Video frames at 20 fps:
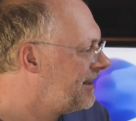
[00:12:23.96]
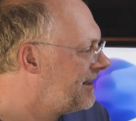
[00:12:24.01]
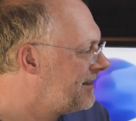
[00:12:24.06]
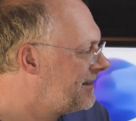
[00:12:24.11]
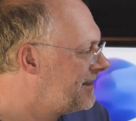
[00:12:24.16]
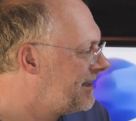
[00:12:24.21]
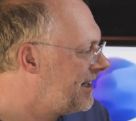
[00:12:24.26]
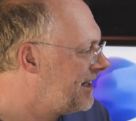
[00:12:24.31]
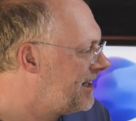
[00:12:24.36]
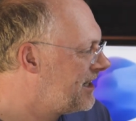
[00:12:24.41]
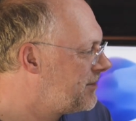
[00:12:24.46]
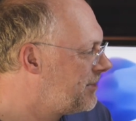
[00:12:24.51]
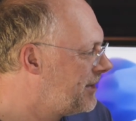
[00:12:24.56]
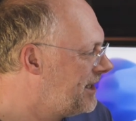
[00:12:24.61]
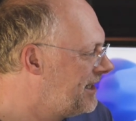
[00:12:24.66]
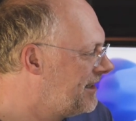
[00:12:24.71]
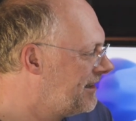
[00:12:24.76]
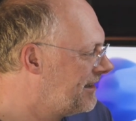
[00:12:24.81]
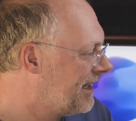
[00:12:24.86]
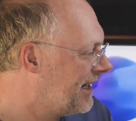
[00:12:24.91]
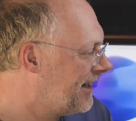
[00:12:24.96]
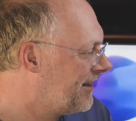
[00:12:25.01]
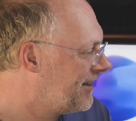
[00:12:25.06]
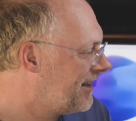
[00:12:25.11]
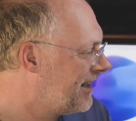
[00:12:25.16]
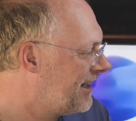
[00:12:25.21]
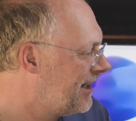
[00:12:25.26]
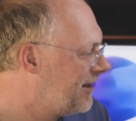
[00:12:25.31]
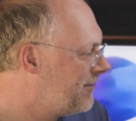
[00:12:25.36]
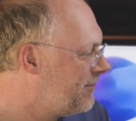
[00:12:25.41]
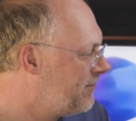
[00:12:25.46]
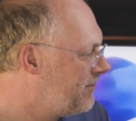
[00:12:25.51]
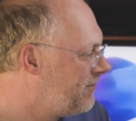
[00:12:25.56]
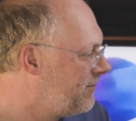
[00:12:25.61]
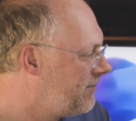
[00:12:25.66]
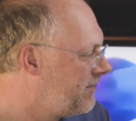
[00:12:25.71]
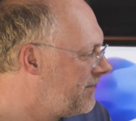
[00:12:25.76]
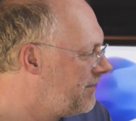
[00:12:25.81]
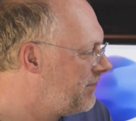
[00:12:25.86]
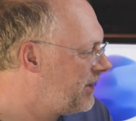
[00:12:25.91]
Take speakers out,
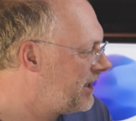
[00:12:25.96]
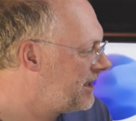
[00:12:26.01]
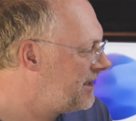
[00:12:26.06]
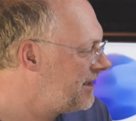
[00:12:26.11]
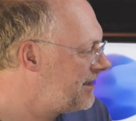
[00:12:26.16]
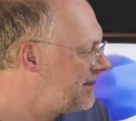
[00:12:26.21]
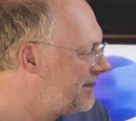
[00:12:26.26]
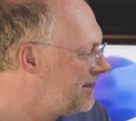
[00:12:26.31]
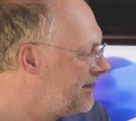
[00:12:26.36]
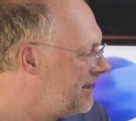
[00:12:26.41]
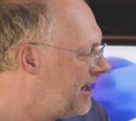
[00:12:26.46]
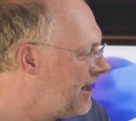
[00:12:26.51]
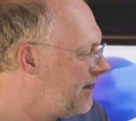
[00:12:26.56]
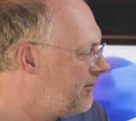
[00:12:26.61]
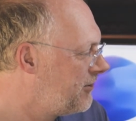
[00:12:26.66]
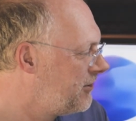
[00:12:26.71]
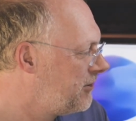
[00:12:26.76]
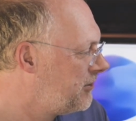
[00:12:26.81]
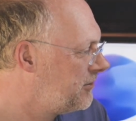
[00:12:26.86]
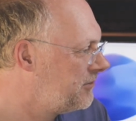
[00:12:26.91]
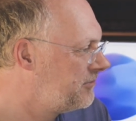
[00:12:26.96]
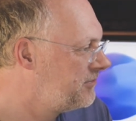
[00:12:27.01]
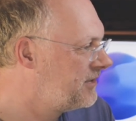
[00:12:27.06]
but just overall,